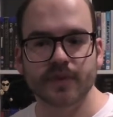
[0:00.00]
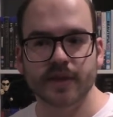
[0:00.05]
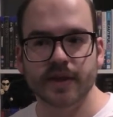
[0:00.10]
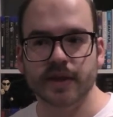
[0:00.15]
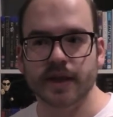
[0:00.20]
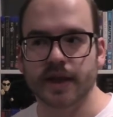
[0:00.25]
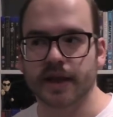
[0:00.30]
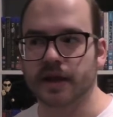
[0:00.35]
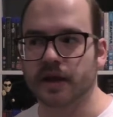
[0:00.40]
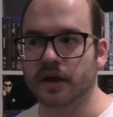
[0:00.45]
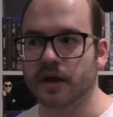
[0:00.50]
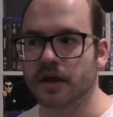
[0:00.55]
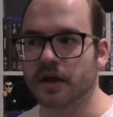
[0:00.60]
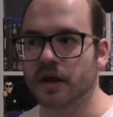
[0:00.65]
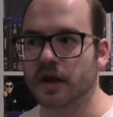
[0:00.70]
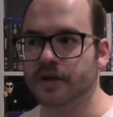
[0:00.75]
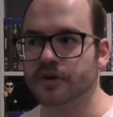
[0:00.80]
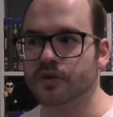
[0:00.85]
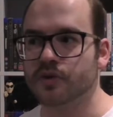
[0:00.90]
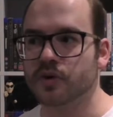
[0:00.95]
Like,
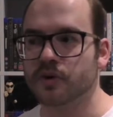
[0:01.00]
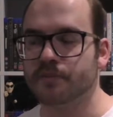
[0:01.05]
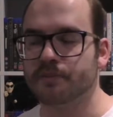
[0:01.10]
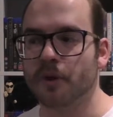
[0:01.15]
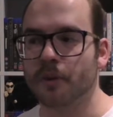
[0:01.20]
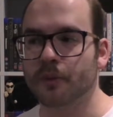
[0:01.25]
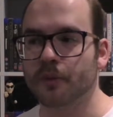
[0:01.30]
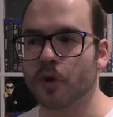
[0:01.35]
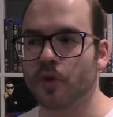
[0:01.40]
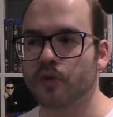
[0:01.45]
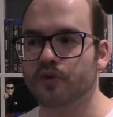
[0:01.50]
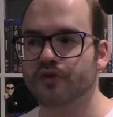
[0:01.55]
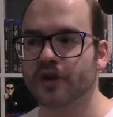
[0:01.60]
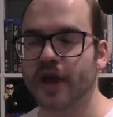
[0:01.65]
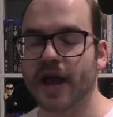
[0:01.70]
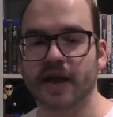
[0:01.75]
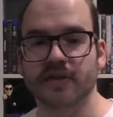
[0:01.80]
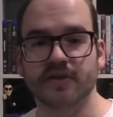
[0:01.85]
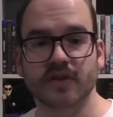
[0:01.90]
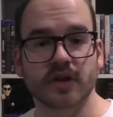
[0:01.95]
I know pop culture
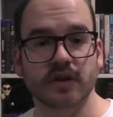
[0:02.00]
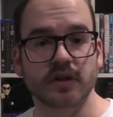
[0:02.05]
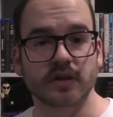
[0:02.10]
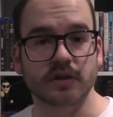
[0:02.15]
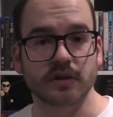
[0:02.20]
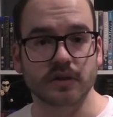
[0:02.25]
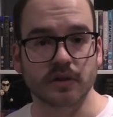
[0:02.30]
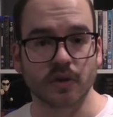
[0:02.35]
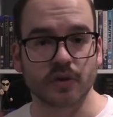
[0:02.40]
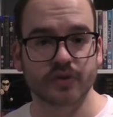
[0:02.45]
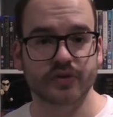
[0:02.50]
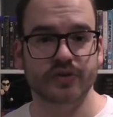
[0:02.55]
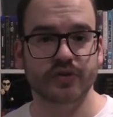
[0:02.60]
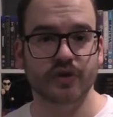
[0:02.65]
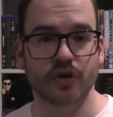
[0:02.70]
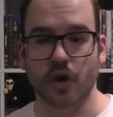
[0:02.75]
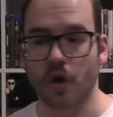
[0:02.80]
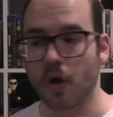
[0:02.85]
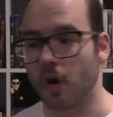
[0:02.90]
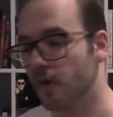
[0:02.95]
has a lot
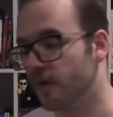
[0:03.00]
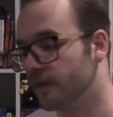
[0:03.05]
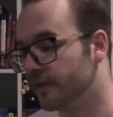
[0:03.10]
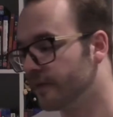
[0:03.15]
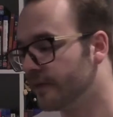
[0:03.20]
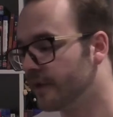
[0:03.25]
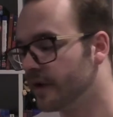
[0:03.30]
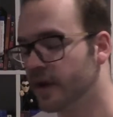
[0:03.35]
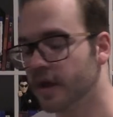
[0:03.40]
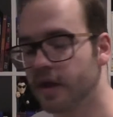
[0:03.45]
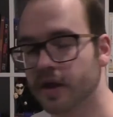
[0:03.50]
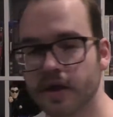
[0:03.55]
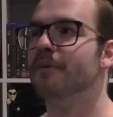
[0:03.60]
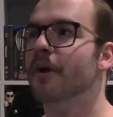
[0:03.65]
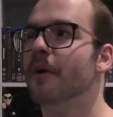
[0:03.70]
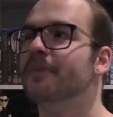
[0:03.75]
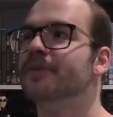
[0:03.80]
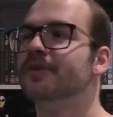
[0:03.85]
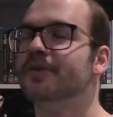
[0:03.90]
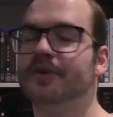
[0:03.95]
of
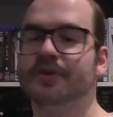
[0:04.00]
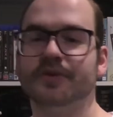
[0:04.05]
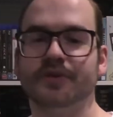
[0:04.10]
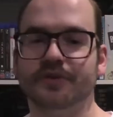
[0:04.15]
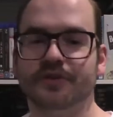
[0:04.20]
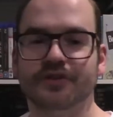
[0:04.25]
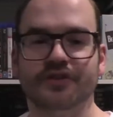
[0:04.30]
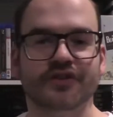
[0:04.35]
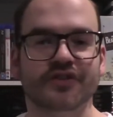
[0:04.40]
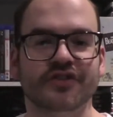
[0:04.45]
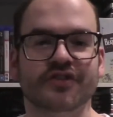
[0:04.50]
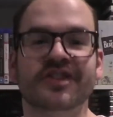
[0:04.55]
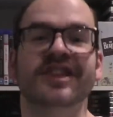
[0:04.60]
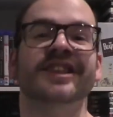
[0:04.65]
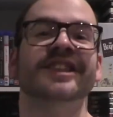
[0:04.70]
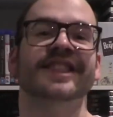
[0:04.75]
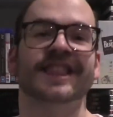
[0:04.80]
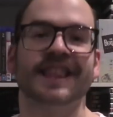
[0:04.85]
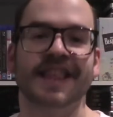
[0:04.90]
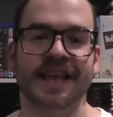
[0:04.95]
pop sodas just
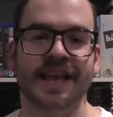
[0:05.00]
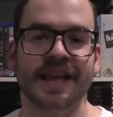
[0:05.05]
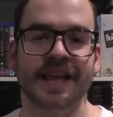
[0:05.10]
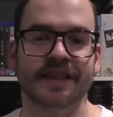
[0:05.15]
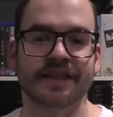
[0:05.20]
sitting there.